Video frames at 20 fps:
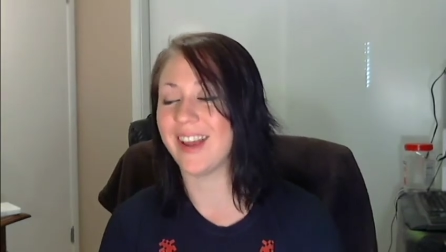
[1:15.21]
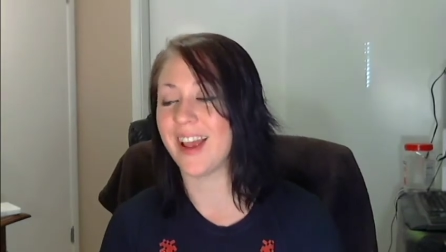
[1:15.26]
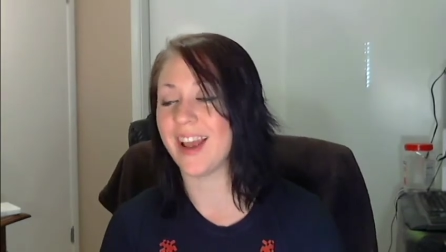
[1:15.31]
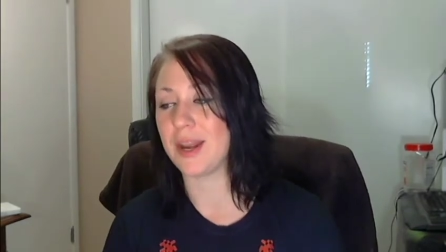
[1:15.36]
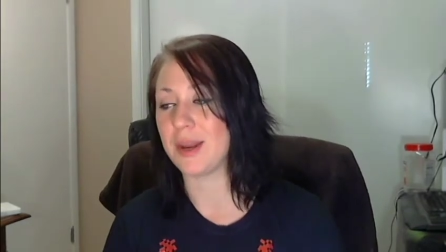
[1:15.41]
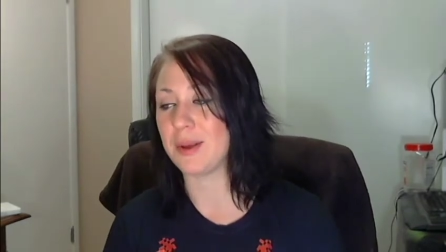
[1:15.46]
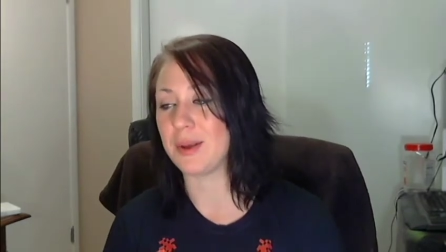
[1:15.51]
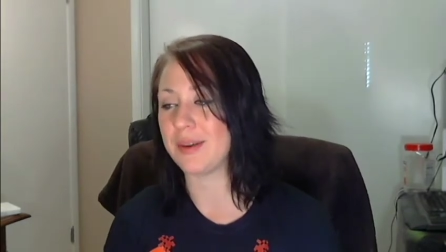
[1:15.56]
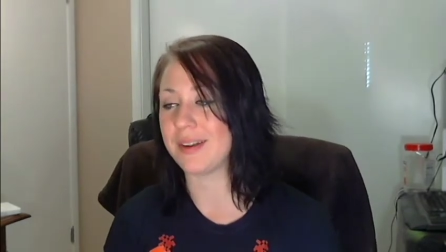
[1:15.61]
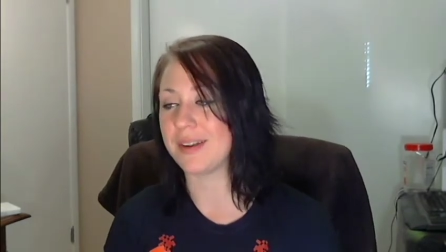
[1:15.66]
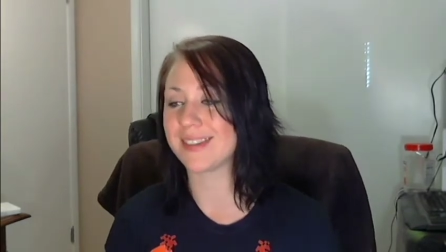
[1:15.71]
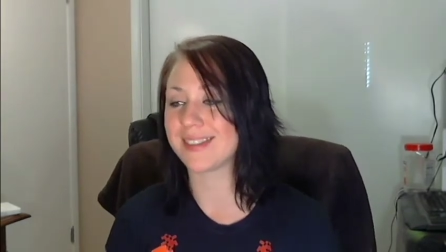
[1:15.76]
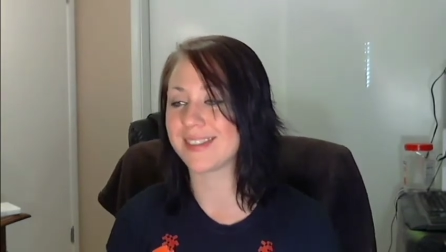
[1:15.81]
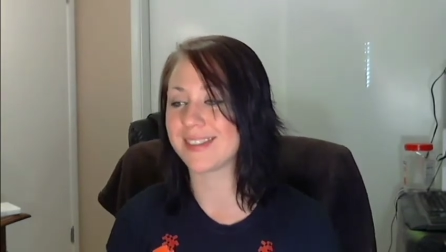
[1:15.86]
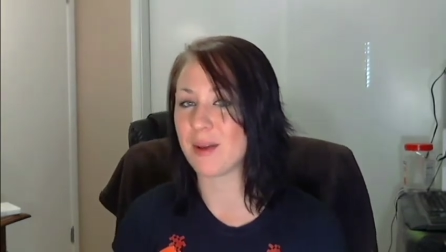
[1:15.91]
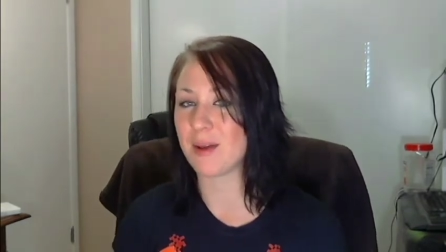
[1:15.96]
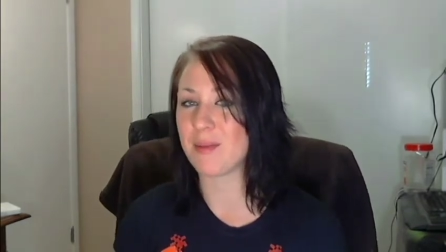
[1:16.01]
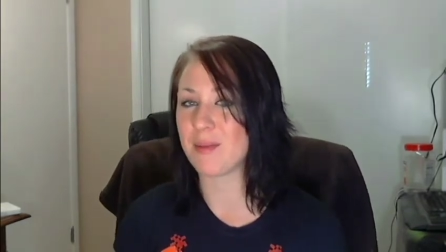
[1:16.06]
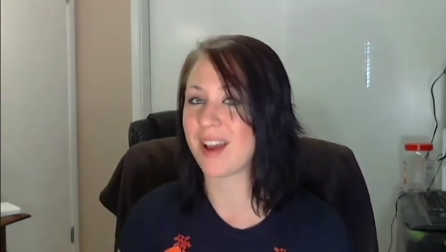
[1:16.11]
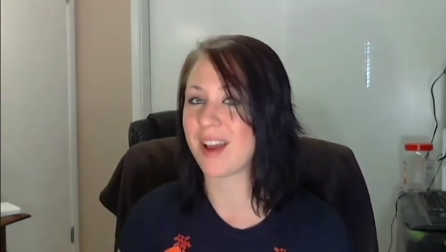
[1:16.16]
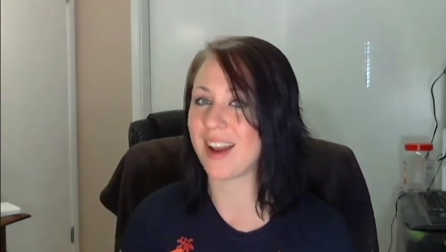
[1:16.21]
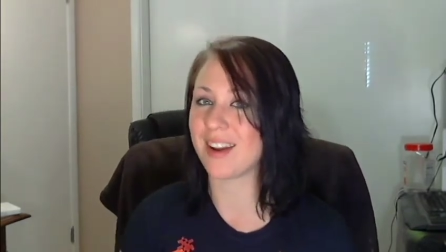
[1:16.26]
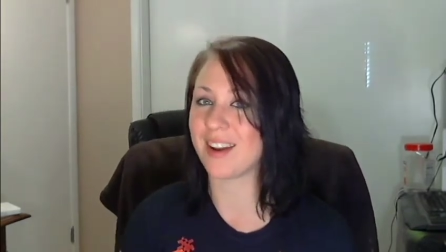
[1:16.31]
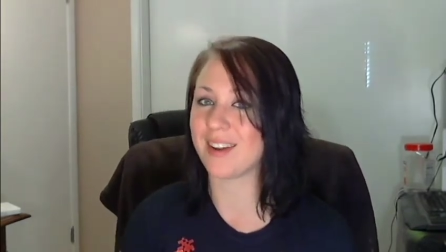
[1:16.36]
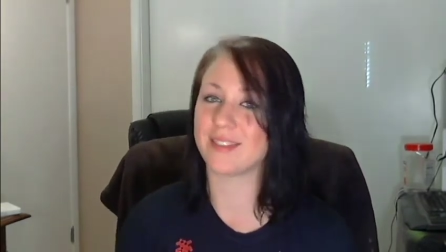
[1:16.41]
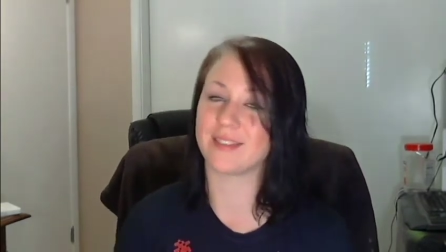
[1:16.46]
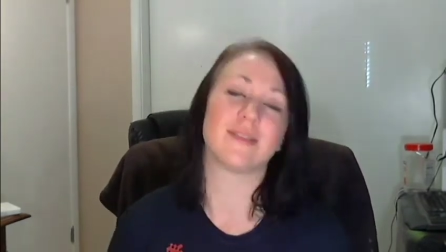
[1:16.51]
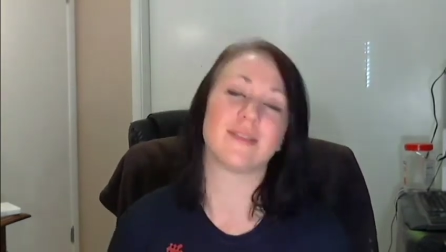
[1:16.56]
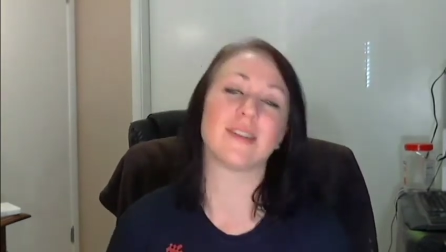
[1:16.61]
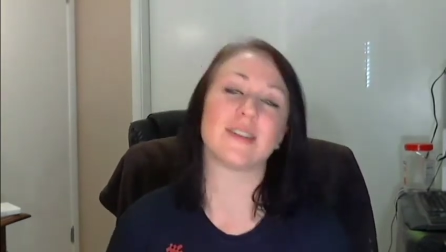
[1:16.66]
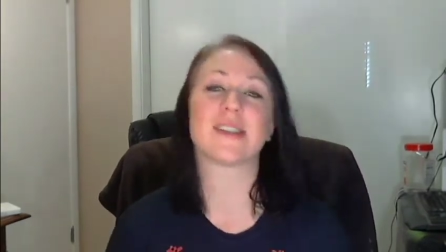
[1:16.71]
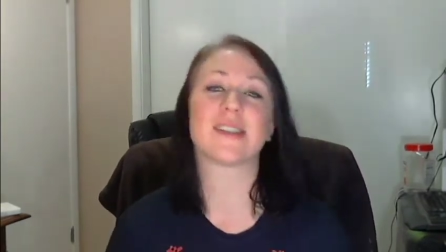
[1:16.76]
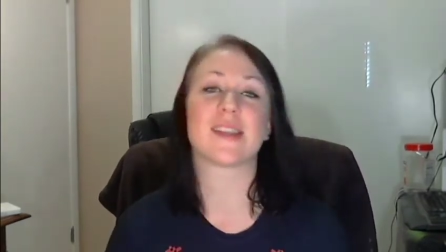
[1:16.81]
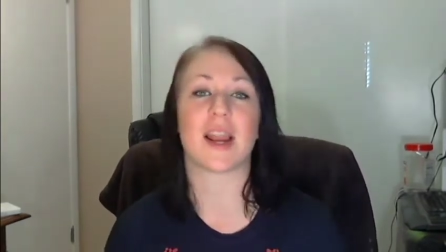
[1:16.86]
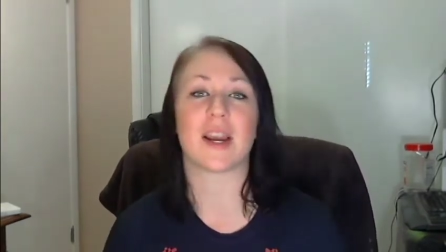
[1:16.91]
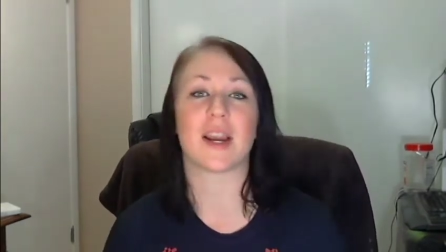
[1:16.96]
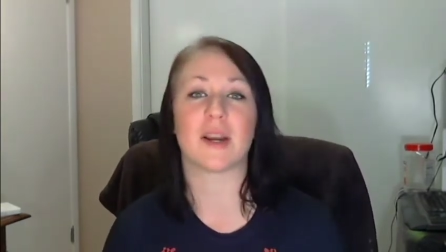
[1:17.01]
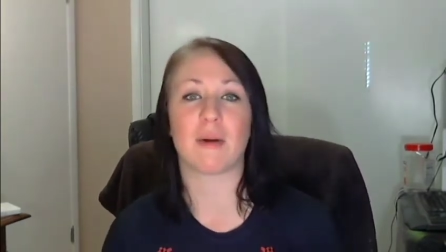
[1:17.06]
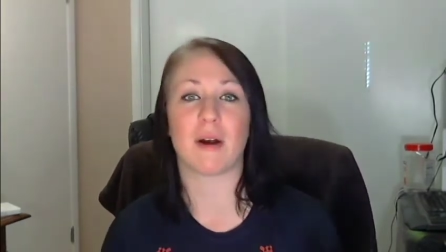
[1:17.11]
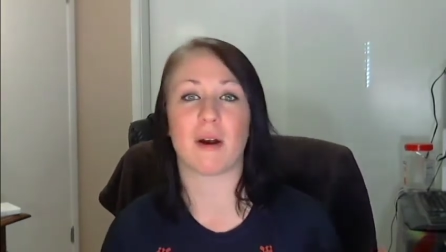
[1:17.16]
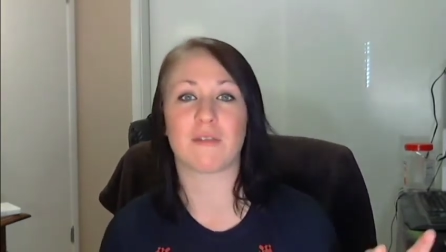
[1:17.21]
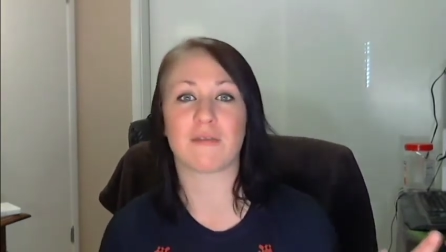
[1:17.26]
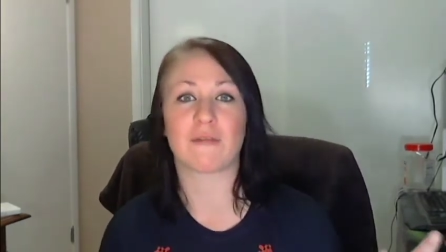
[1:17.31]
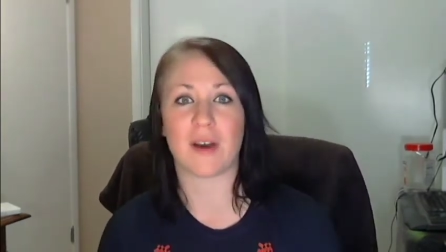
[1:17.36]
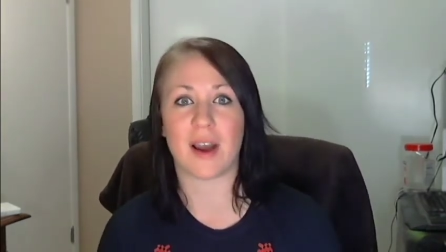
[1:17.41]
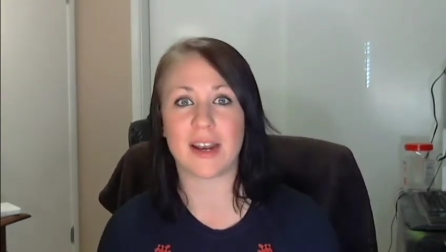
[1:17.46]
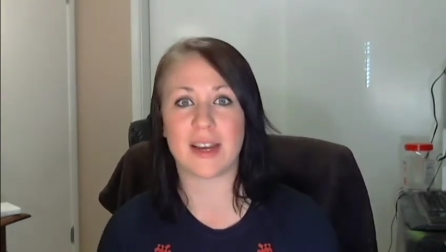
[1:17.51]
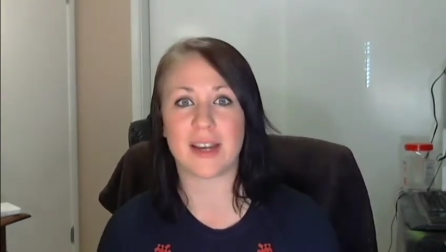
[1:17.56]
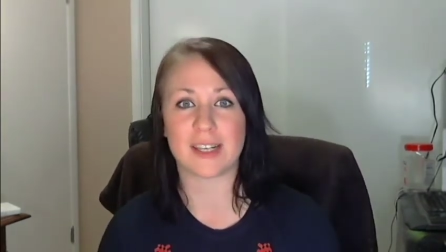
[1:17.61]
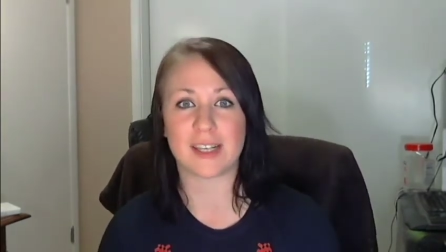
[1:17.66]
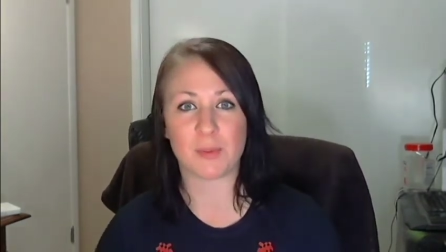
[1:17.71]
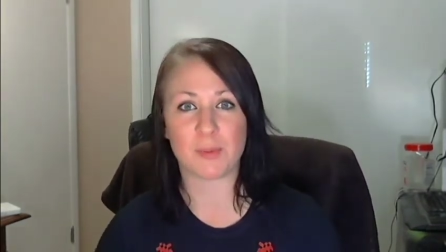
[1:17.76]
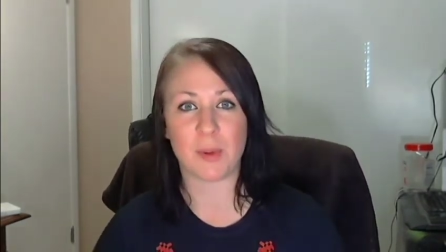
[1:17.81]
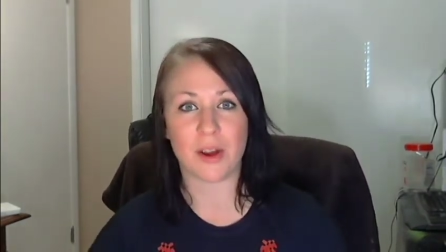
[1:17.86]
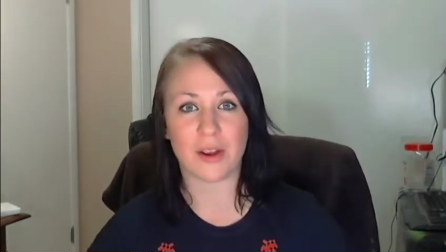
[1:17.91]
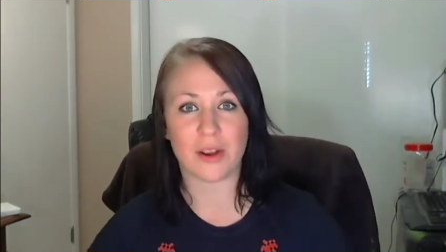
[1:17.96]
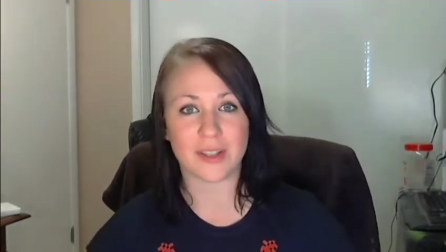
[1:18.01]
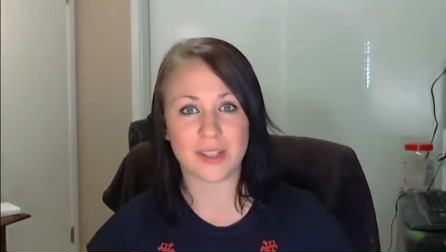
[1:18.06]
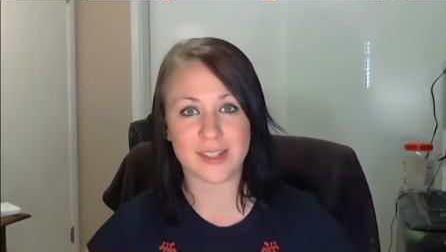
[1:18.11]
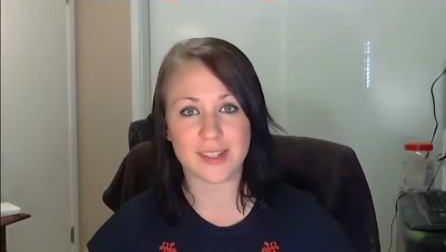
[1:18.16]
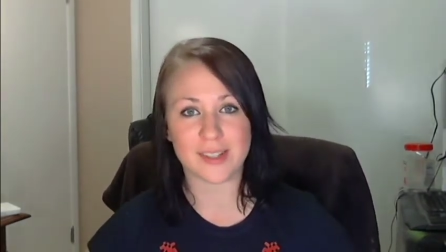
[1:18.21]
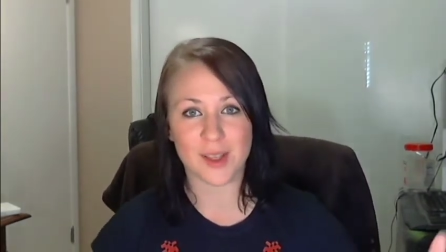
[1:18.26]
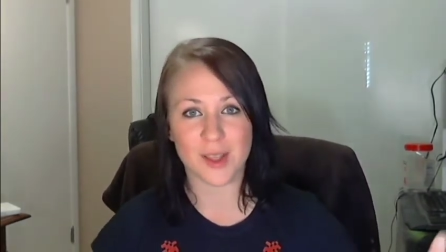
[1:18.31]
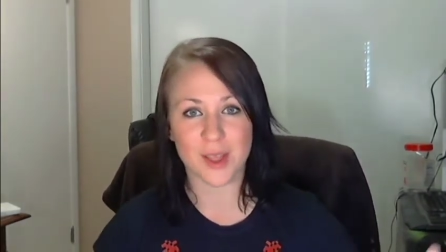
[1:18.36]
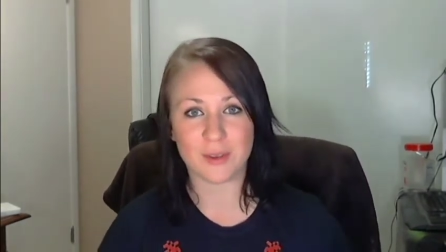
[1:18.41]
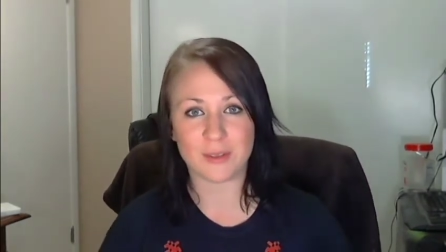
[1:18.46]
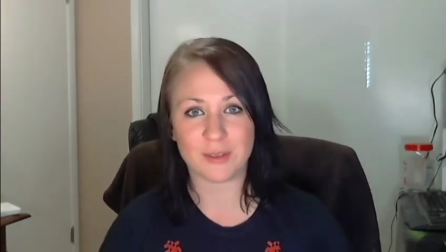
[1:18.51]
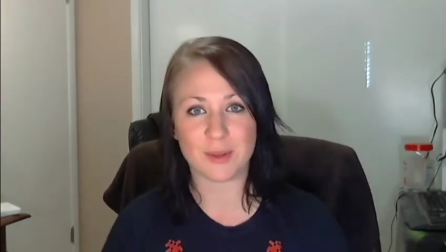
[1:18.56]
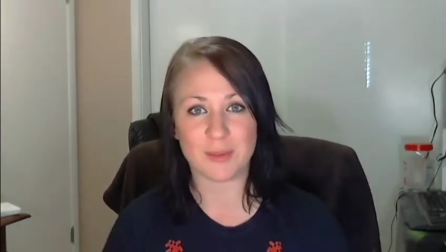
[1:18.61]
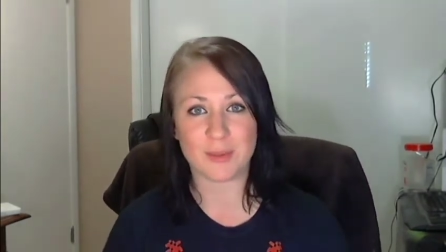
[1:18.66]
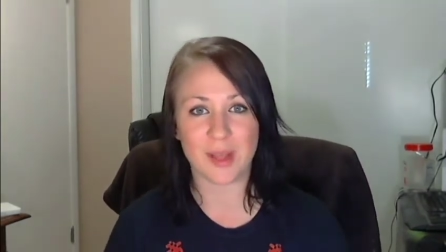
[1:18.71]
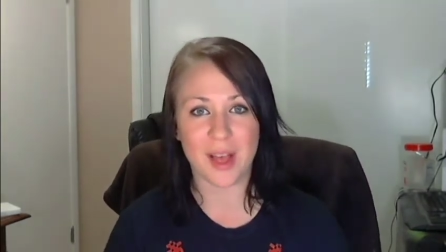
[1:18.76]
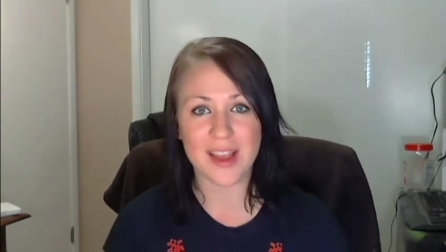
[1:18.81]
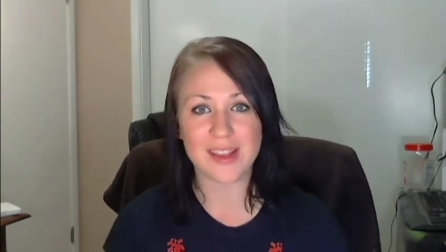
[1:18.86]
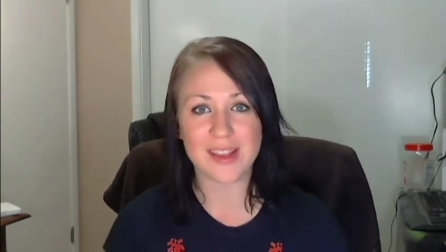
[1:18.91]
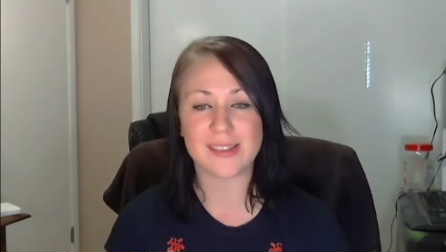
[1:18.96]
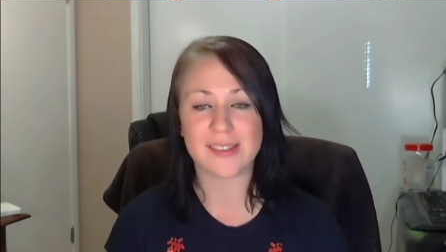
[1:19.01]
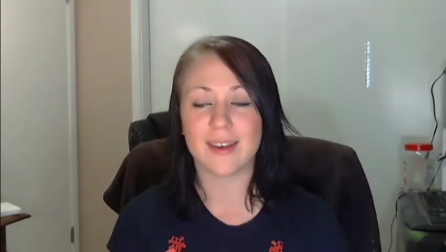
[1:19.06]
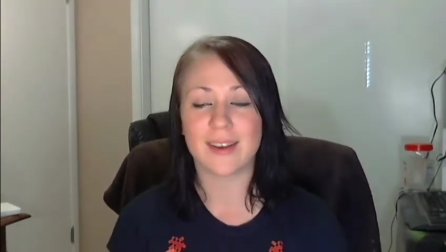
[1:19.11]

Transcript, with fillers: Anyways, I'm kind of excited about finding sparklies all over the place.